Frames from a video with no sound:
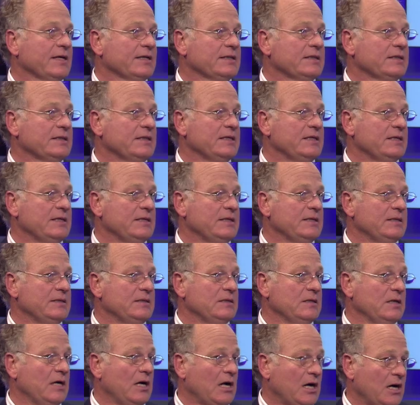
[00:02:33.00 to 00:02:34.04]
that
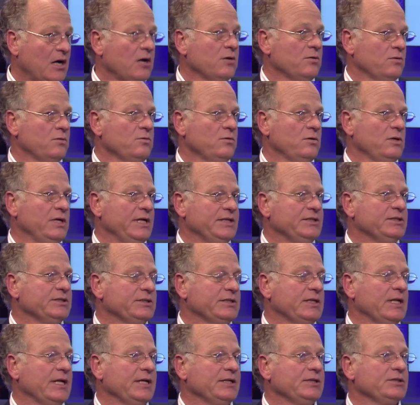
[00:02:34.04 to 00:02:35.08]
our
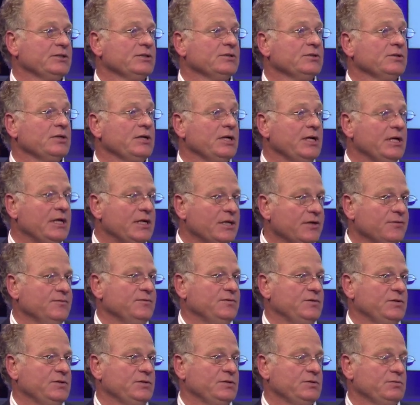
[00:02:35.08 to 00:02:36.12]
legislation
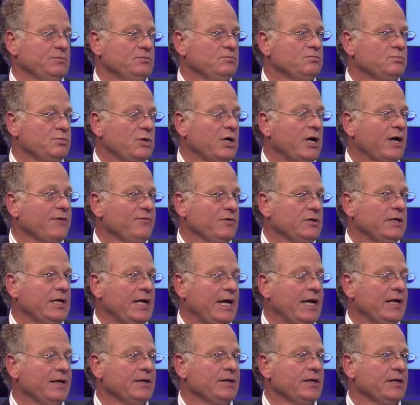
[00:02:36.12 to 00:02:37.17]
gives private
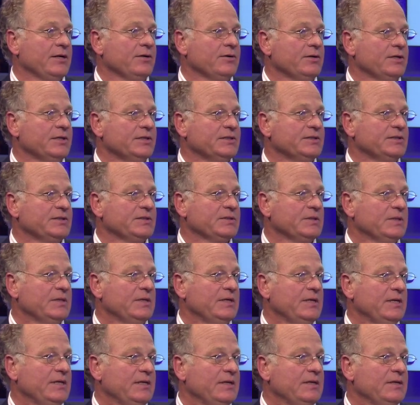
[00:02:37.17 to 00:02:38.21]
landowners
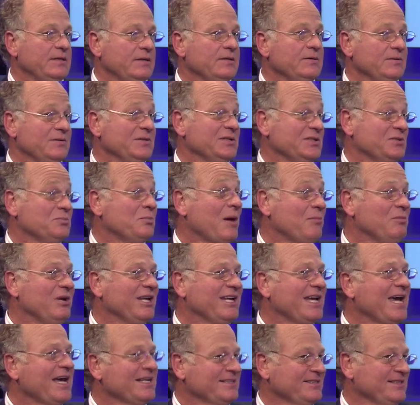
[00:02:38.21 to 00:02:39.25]
this
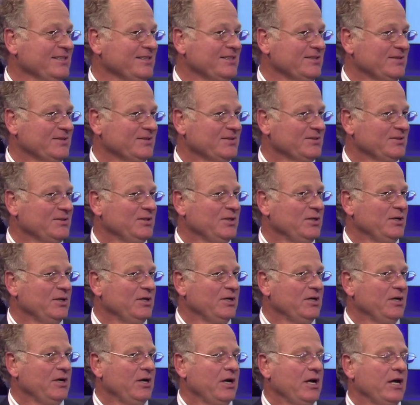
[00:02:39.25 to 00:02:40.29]
public asset.
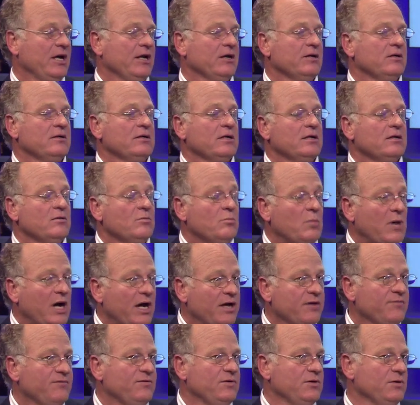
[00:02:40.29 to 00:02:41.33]
And in
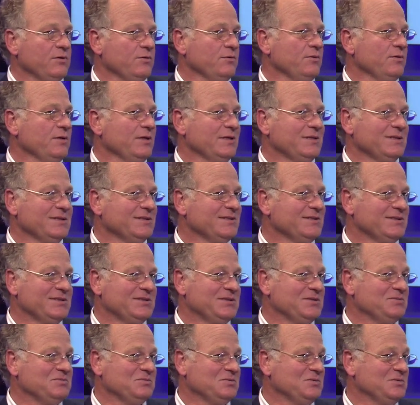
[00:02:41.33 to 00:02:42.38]
my view, it
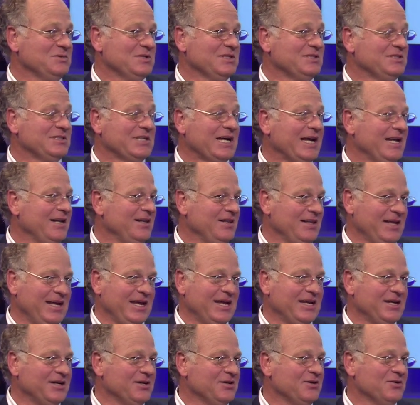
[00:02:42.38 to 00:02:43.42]
is the tail
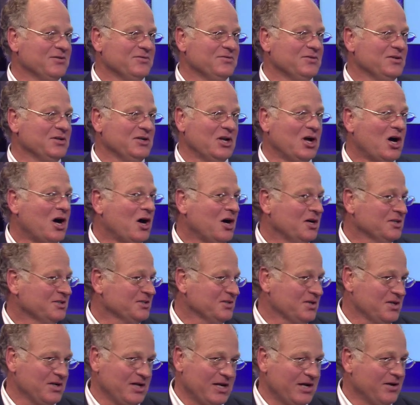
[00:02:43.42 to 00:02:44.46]
end of the
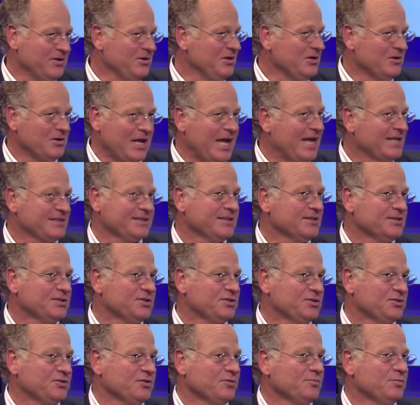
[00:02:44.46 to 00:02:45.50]
last colonial asset
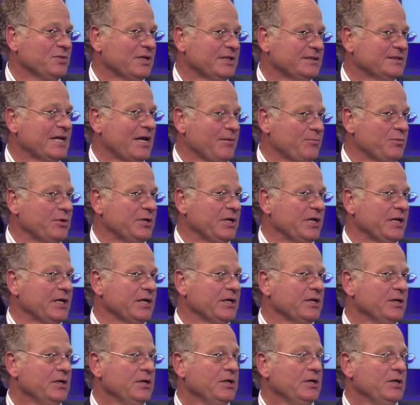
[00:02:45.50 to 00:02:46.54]
strip that's happening
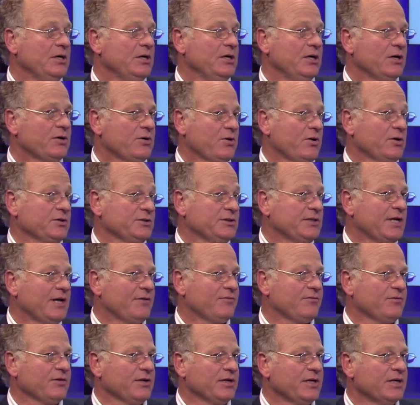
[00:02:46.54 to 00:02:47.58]
across
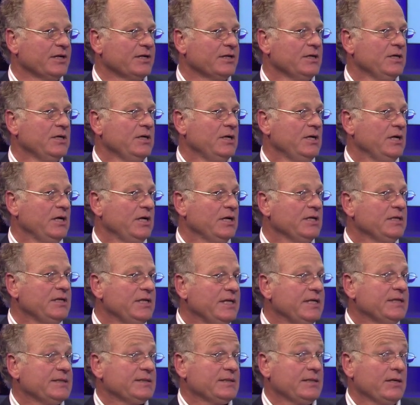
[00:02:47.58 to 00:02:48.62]
Africa. And
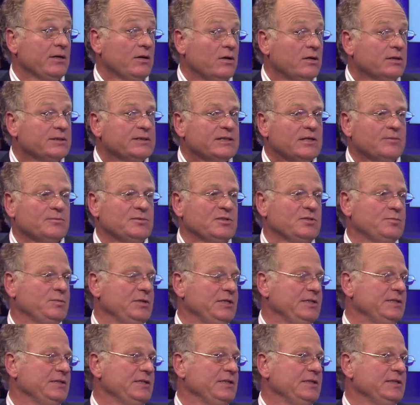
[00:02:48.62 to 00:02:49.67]
yes, there are some
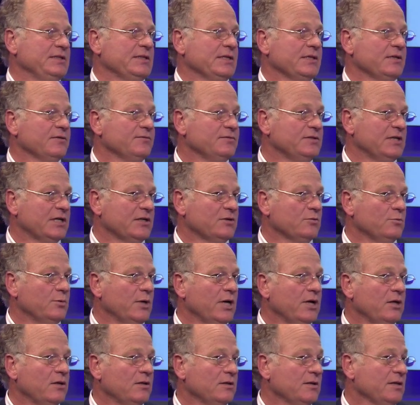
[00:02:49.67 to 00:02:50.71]
species that have done
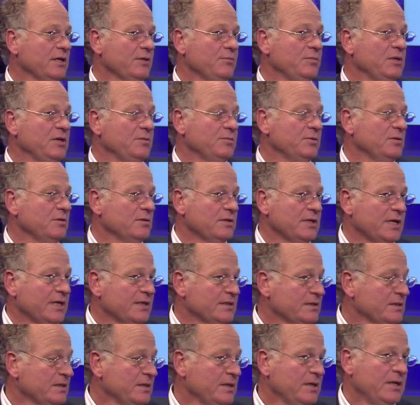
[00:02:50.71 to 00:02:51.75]
well. There are people
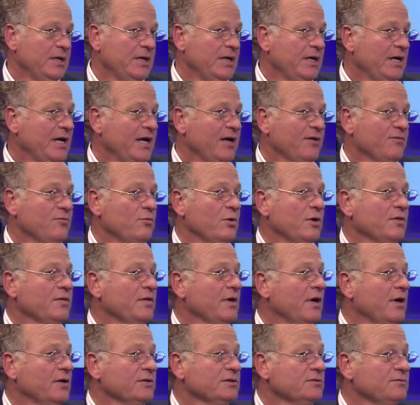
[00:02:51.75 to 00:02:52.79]
that have
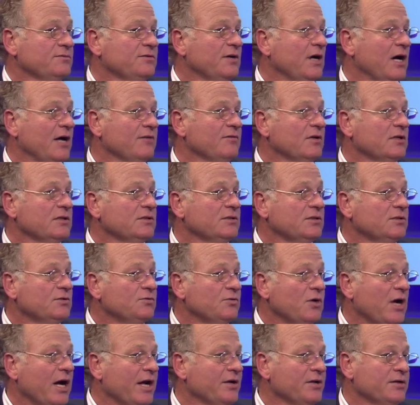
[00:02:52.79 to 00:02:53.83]
1,500
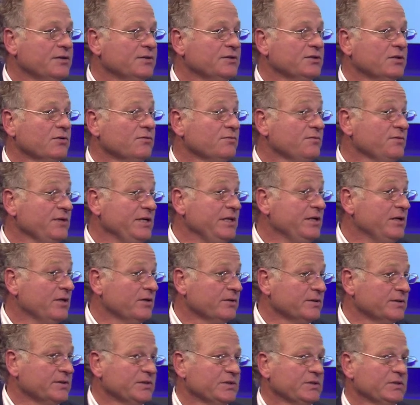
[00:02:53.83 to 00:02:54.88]
rhinos on
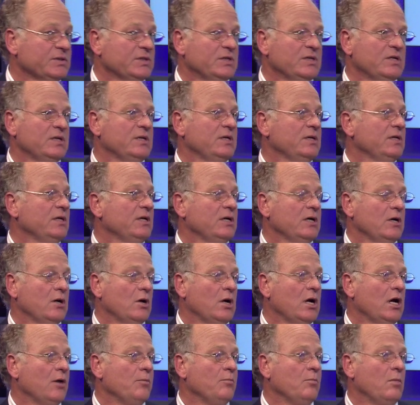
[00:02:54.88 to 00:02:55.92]
feedlots.
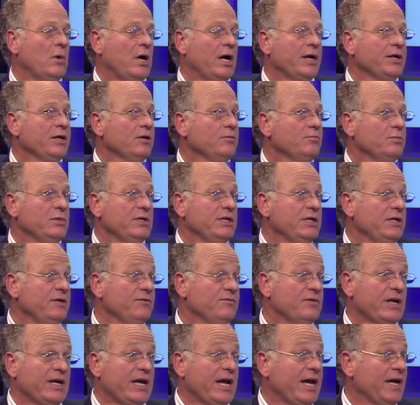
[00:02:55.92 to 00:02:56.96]
I don't believe
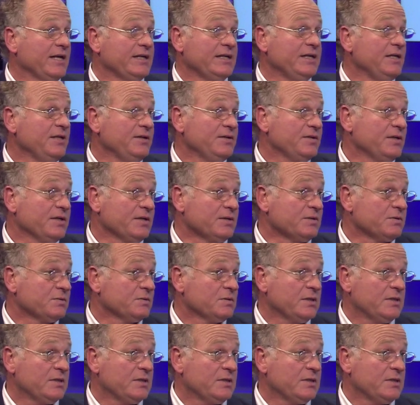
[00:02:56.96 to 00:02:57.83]
they add anything